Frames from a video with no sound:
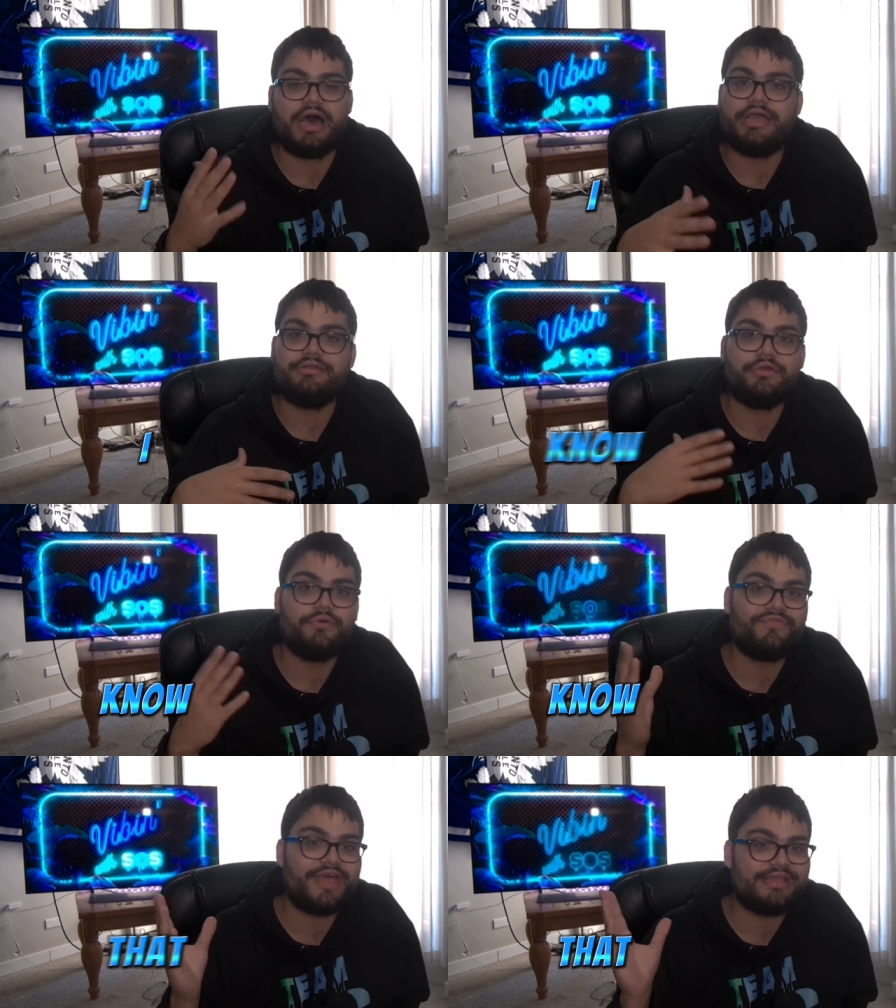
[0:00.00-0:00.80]
I
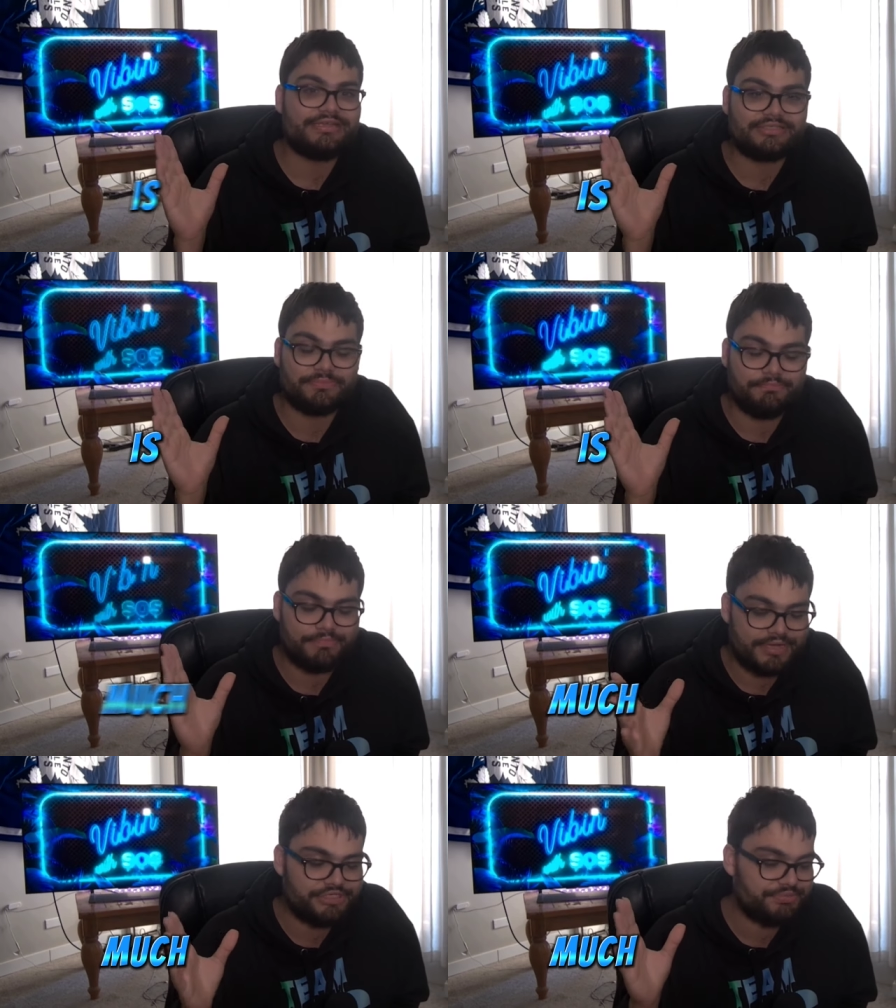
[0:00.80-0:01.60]
know that is
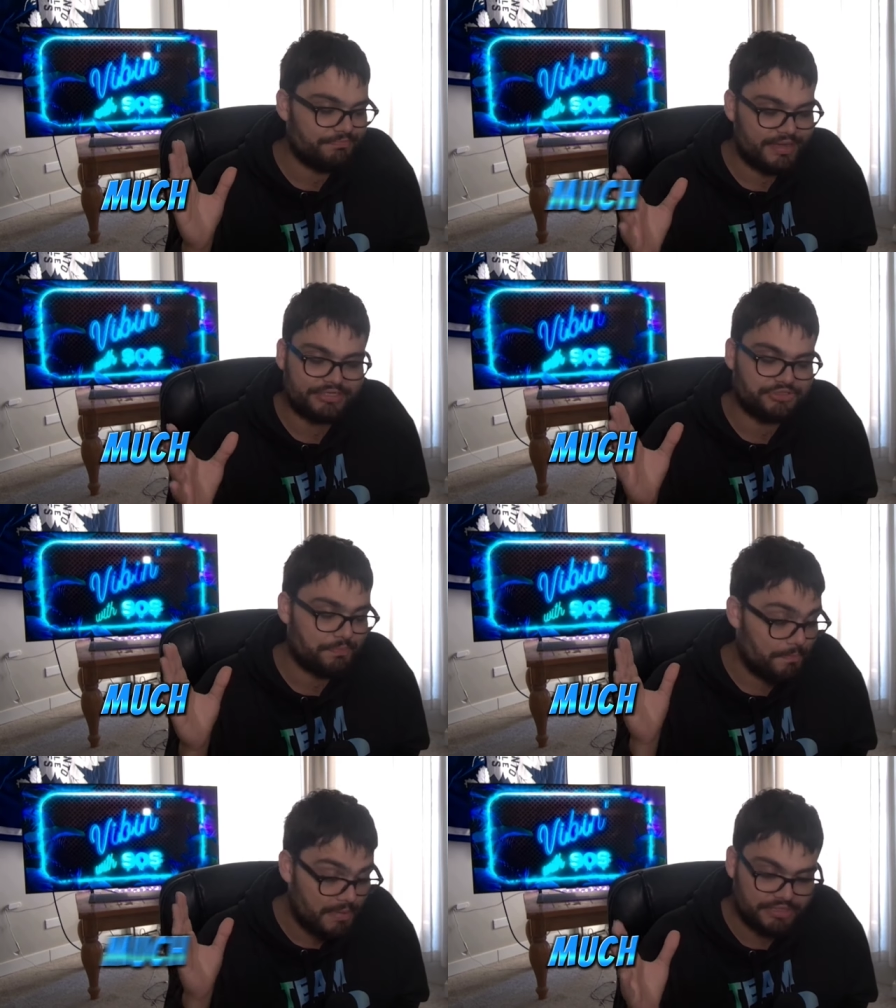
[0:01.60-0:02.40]
much, much,
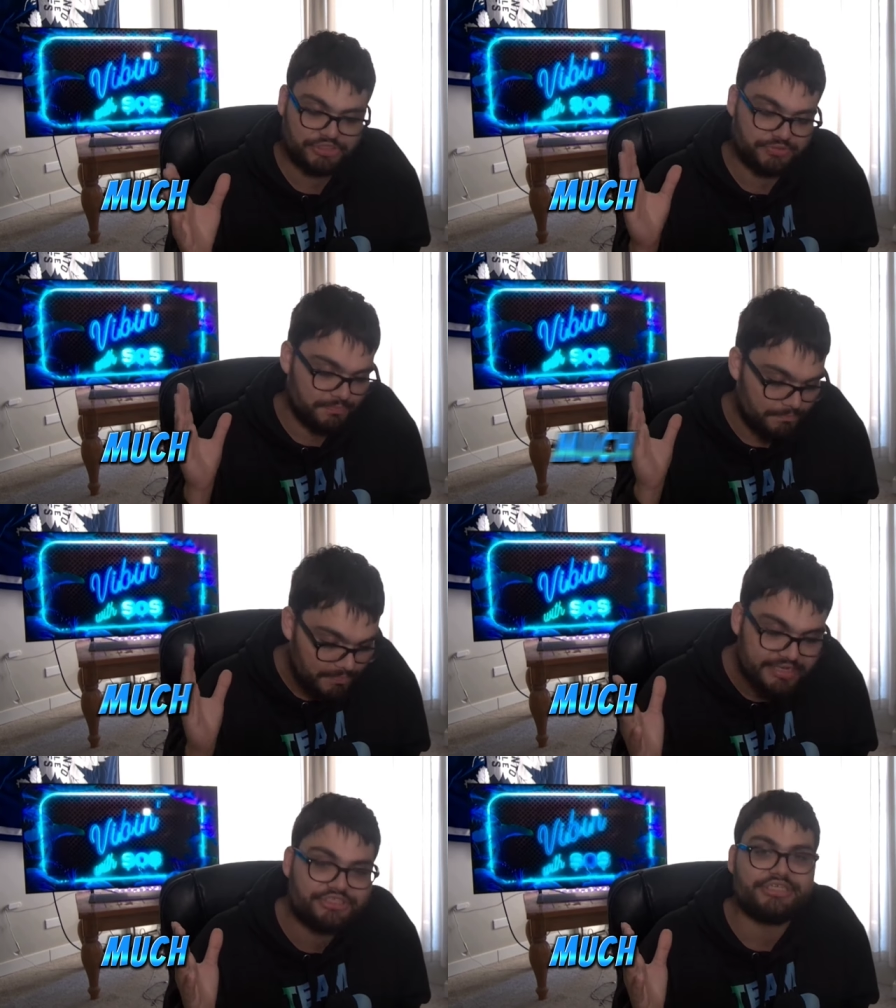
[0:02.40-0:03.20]
much,
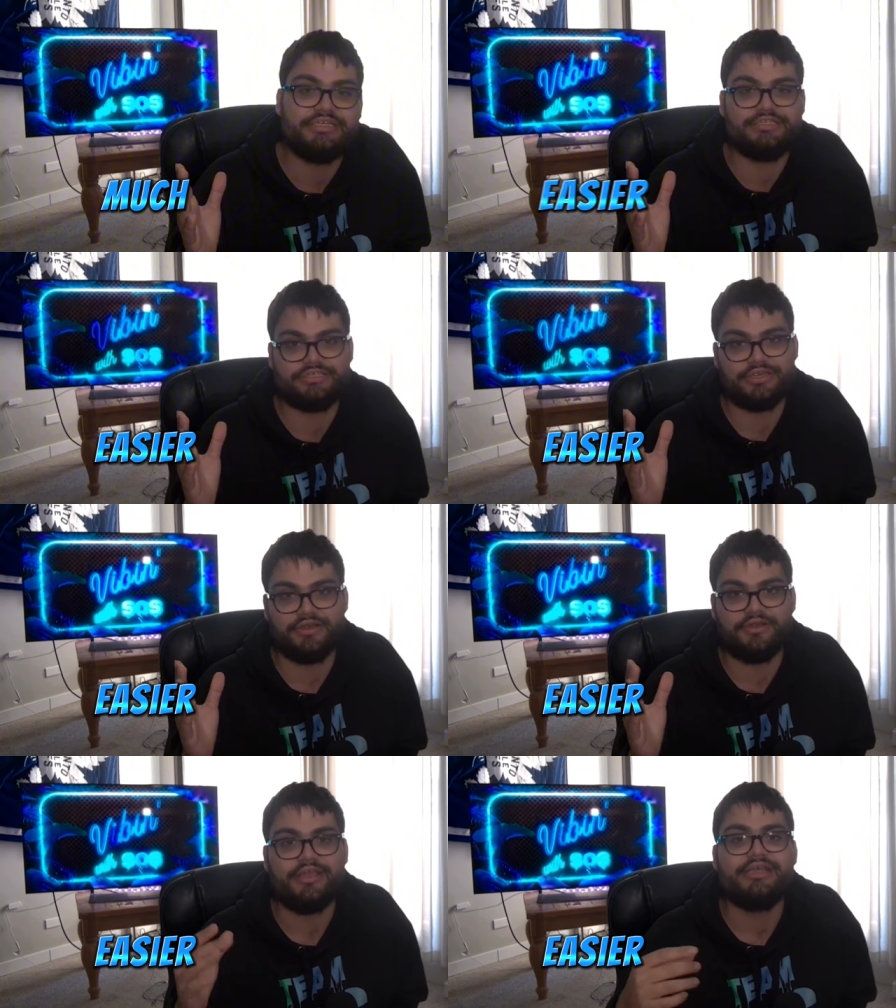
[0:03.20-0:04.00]
much
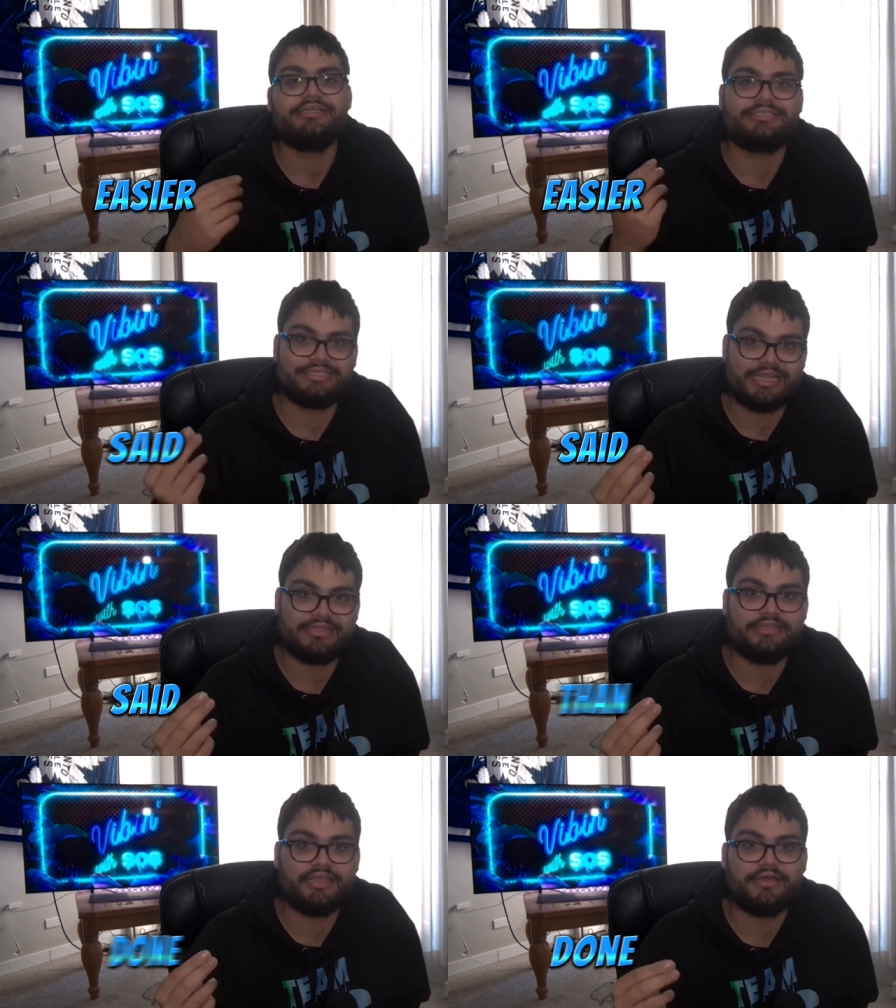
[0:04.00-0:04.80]
easier said
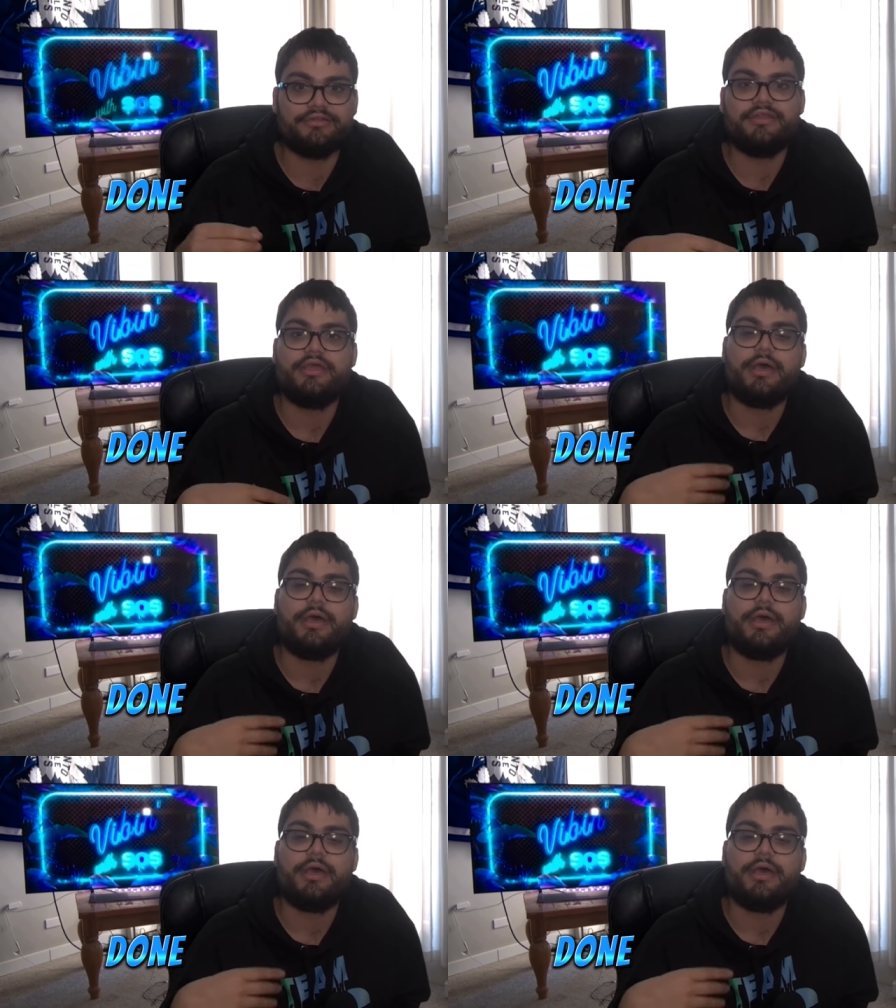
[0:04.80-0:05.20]
than done,